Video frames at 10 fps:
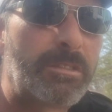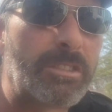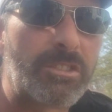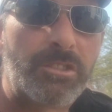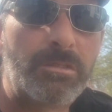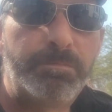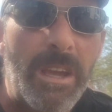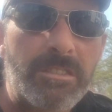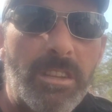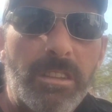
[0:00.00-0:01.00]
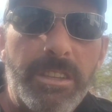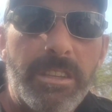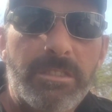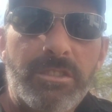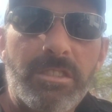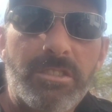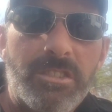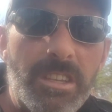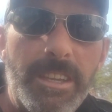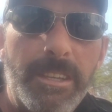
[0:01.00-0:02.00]
just basically it's to
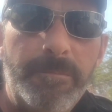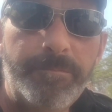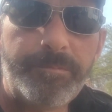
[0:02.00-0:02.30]
see